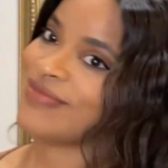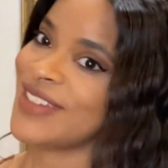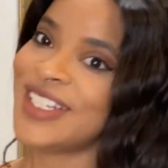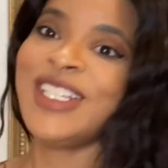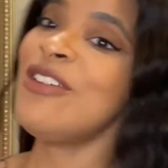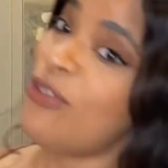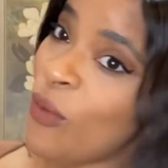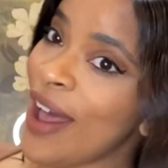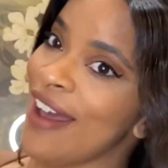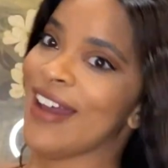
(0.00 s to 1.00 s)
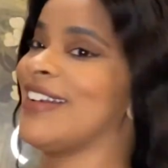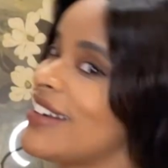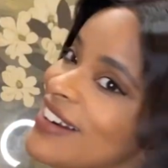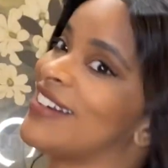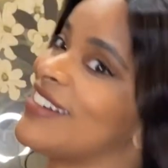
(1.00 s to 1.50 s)
Stiff wear.
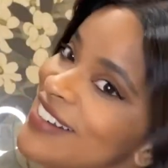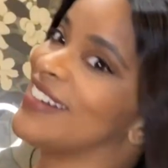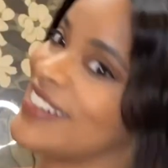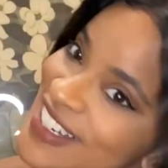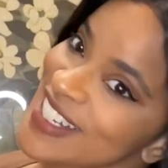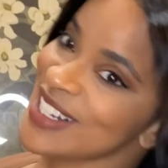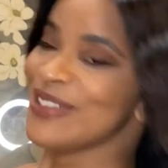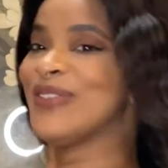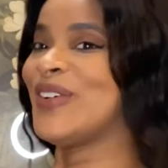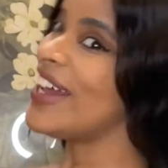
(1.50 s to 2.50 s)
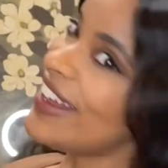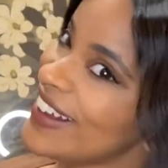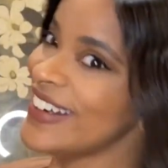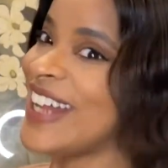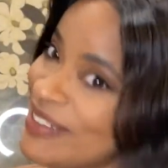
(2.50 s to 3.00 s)
Stiff wear,
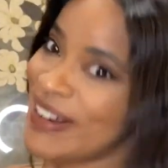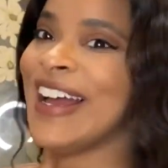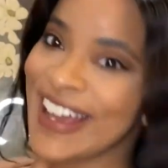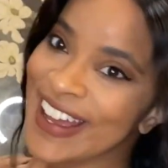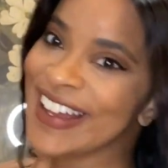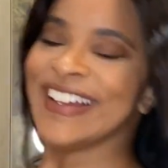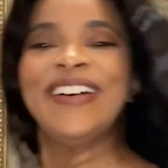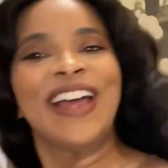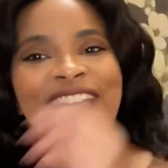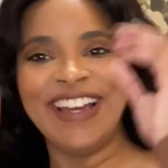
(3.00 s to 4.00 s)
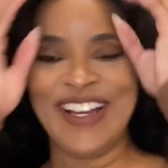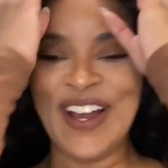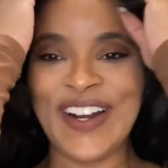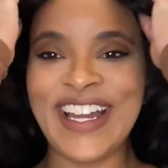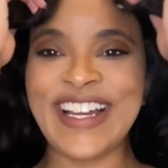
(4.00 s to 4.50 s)
not my hair. Okay,
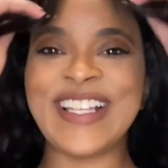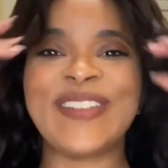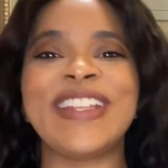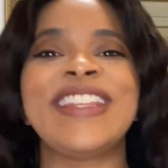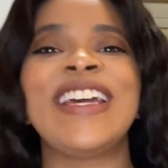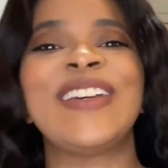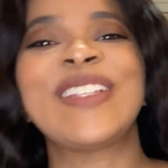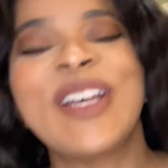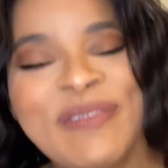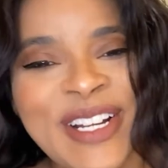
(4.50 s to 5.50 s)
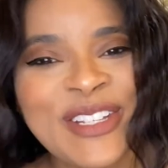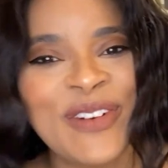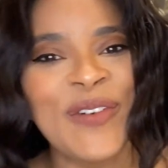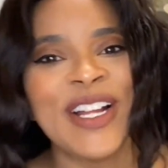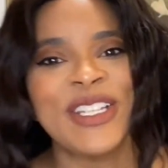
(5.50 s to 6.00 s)
all right guys, well thank you so much
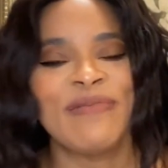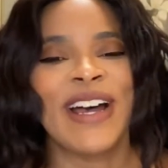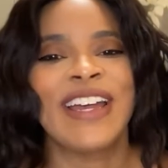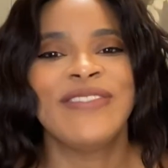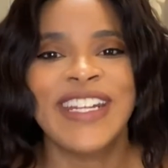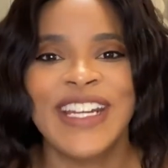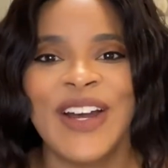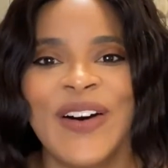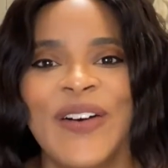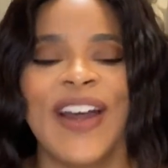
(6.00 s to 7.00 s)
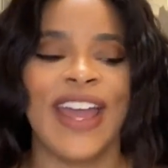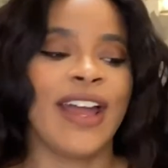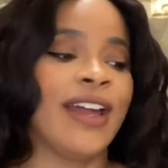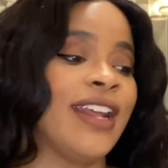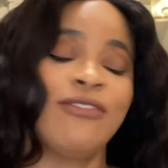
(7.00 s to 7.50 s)
for watching my video,
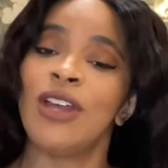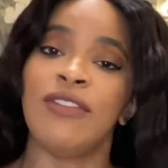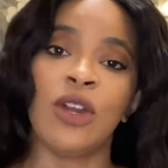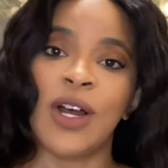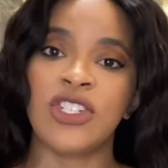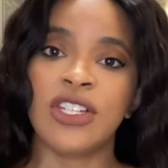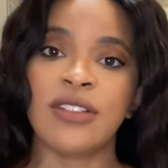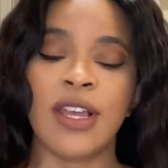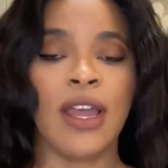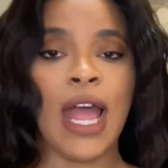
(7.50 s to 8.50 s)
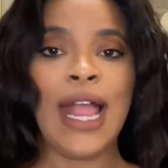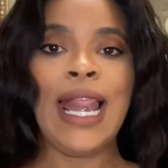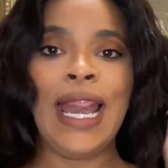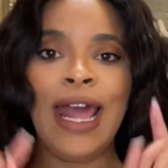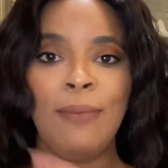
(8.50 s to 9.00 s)
and if you have any questions,
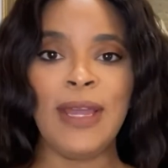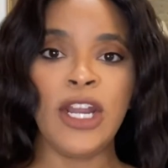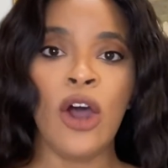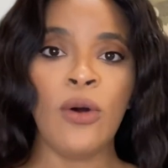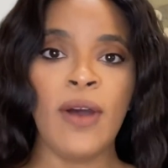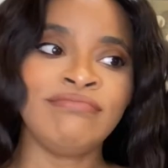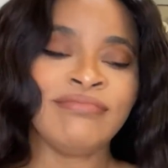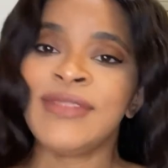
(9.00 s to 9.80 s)
let me know.